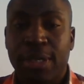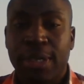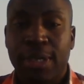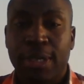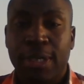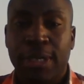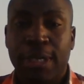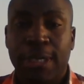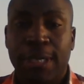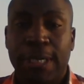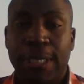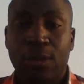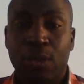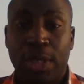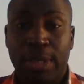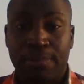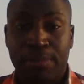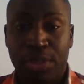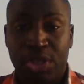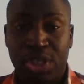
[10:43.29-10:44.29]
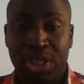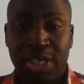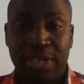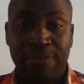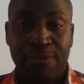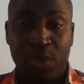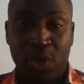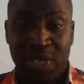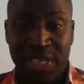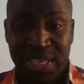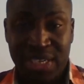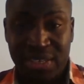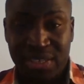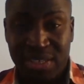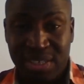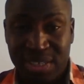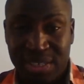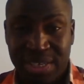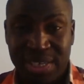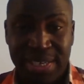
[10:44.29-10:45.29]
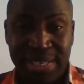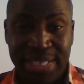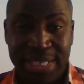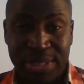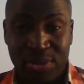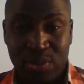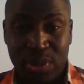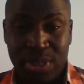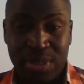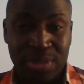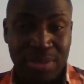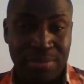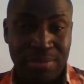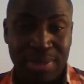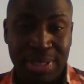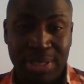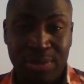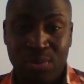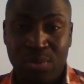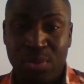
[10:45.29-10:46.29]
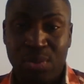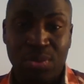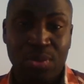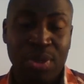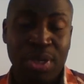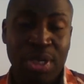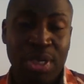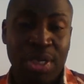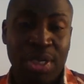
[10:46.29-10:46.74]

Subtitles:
I will appreciate if you can share this with somebody who,